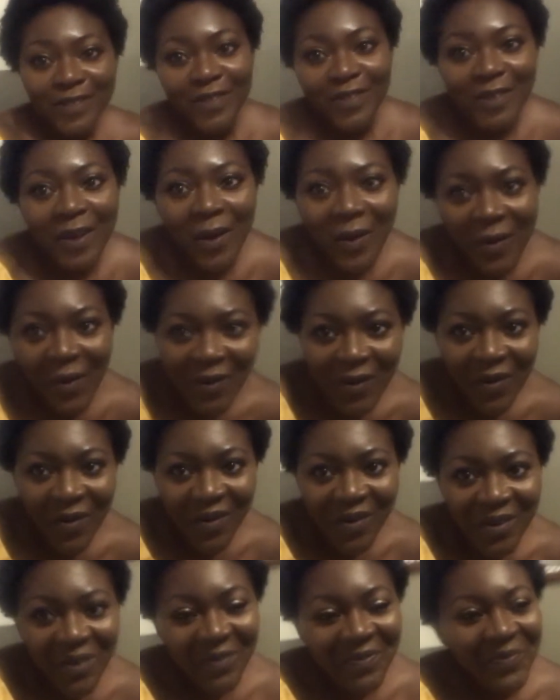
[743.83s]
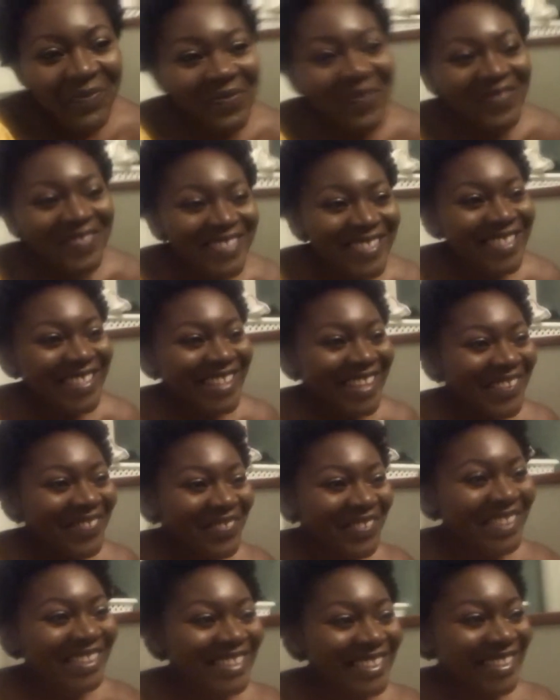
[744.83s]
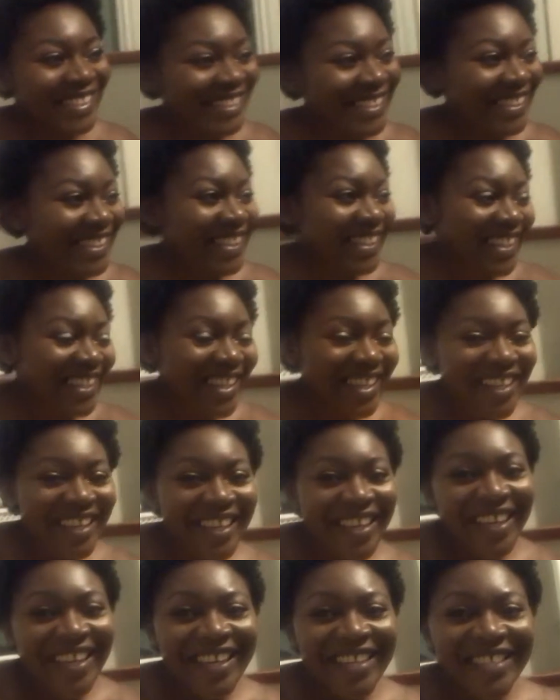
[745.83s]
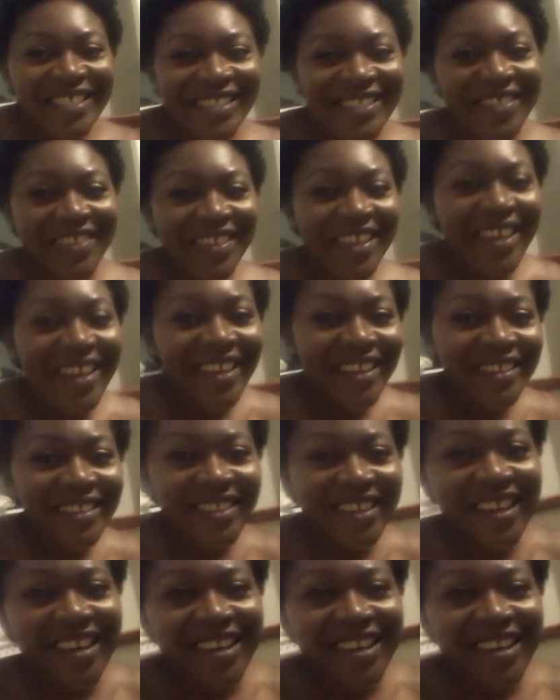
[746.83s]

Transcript: So, come on. So yeah,